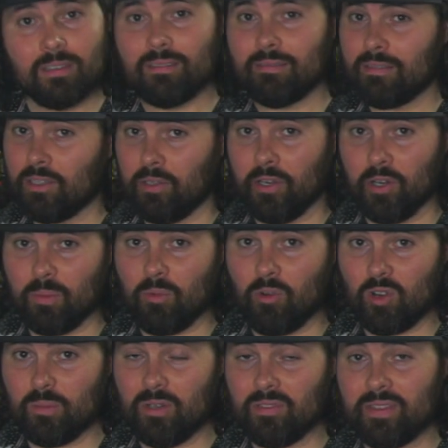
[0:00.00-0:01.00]
You'll hear more
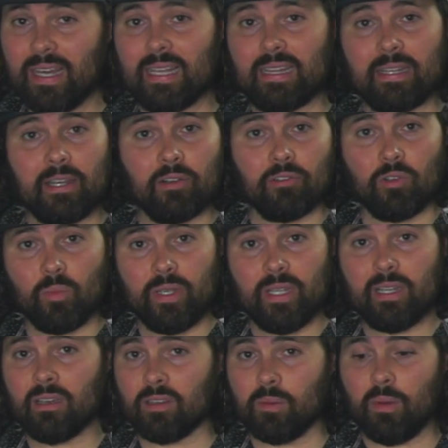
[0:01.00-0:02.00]
about that later in the week
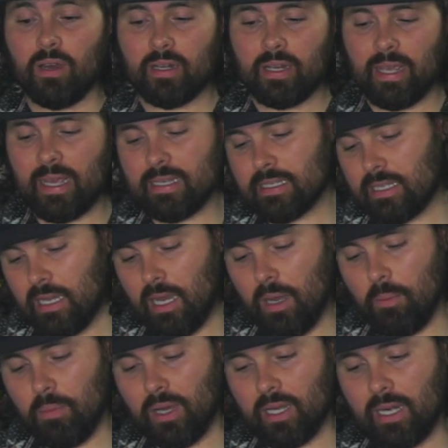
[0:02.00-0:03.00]
on the podcast,
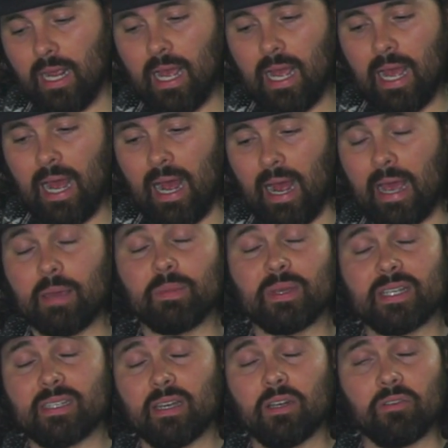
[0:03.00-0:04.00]
but I am
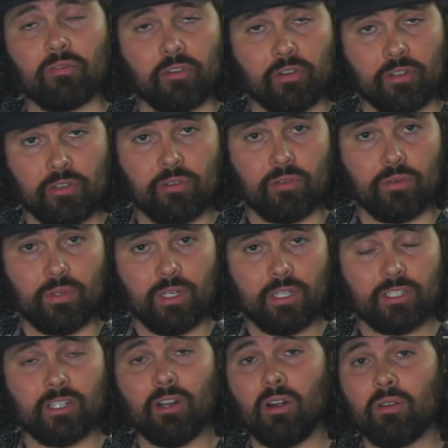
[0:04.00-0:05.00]
excited for you to
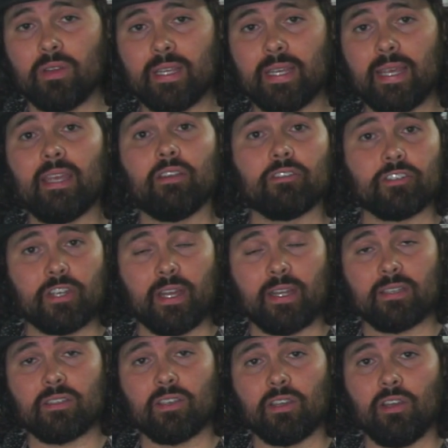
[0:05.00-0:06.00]
not only get your chance
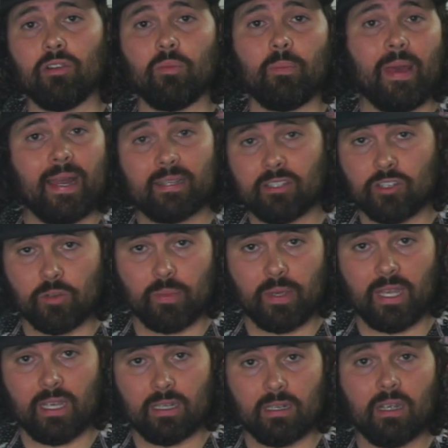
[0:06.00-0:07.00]
to go back to
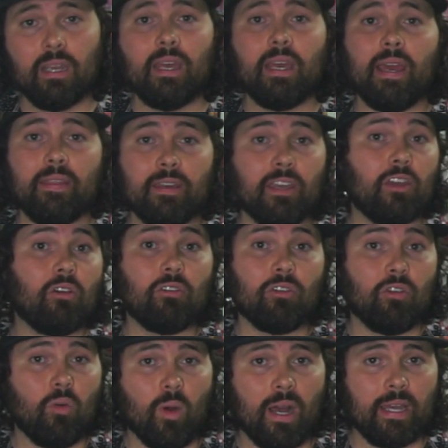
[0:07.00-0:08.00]
Japan and then go to
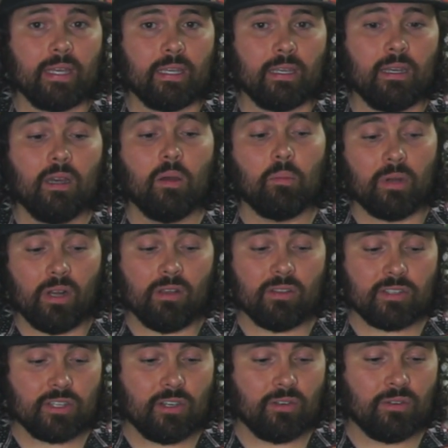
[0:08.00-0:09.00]
Hawaii, but
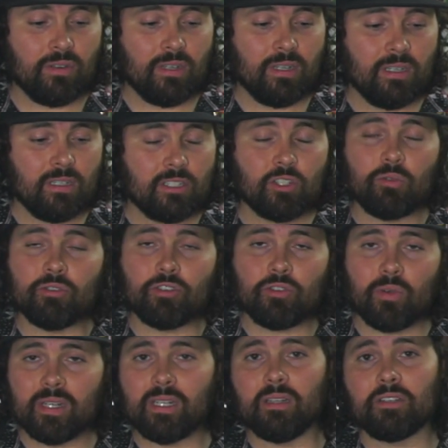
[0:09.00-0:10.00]
also to enjoy a
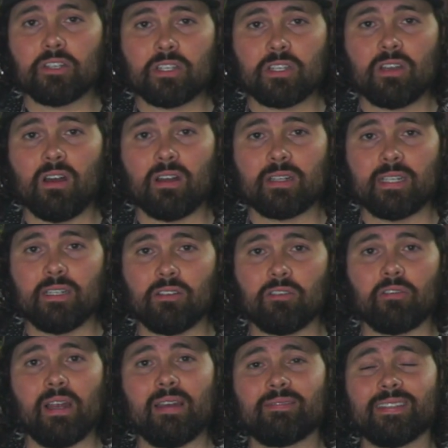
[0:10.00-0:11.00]
delicious cocktail
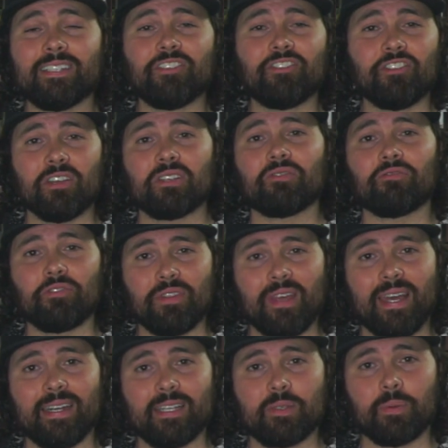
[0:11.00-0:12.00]
crafted just for that
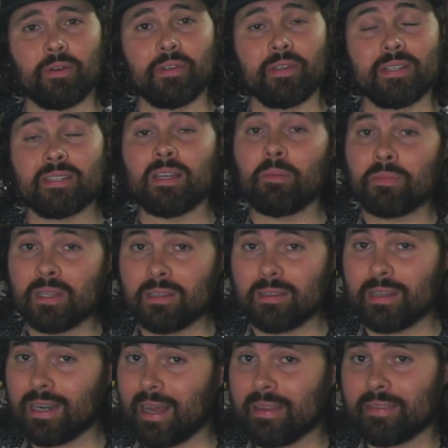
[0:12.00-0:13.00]
experience. Something that
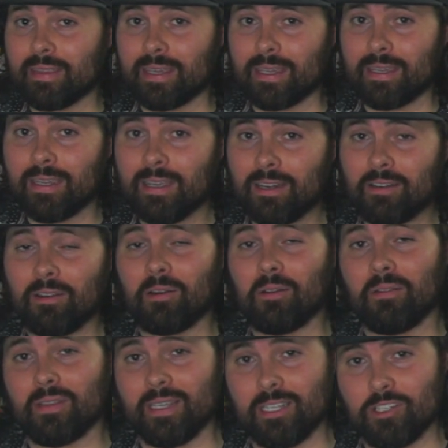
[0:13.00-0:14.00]
I think not
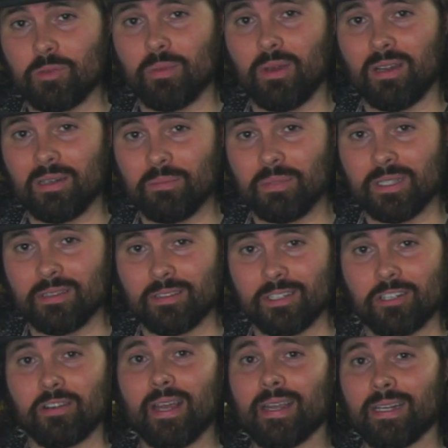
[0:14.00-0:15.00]
only Ichiban, but the
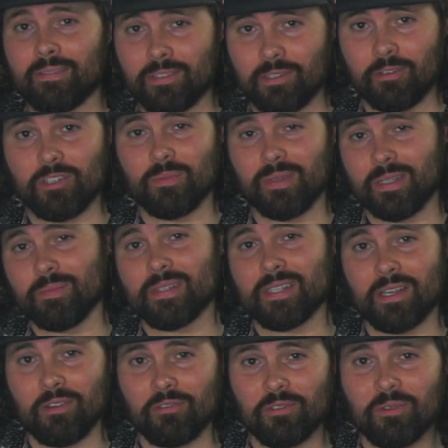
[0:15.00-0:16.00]
Dragon of Dojima
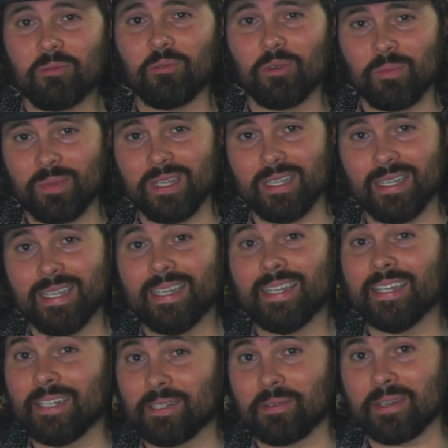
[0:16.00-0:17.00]
himself would be
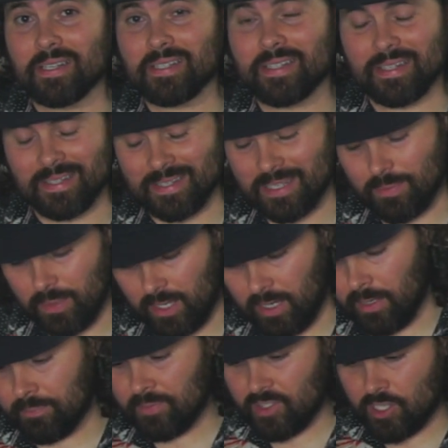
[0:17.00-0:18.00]
interested in sipping on.
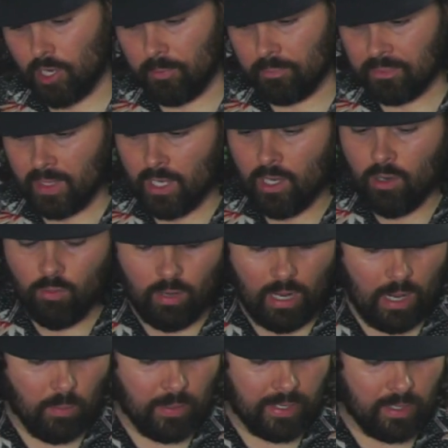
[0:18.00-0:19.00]
So, how
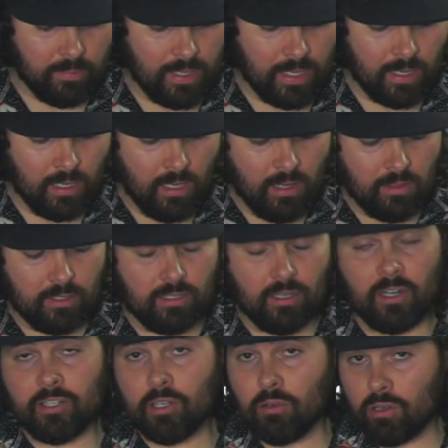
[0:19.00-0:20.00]
we're going to make the
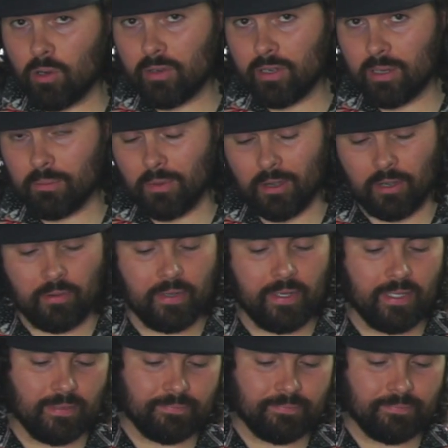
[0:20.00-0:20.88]
Dondoko-nut Margarita.